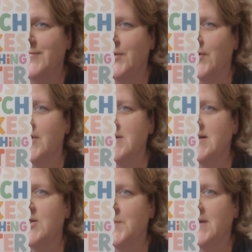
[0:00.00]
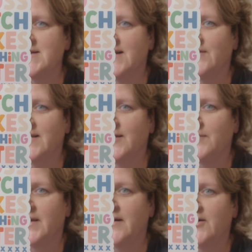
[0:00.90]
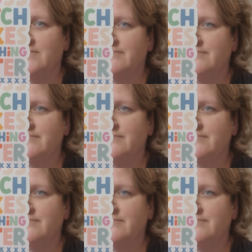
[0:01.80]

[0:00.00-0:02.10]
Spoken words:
cross stitch makes everything better.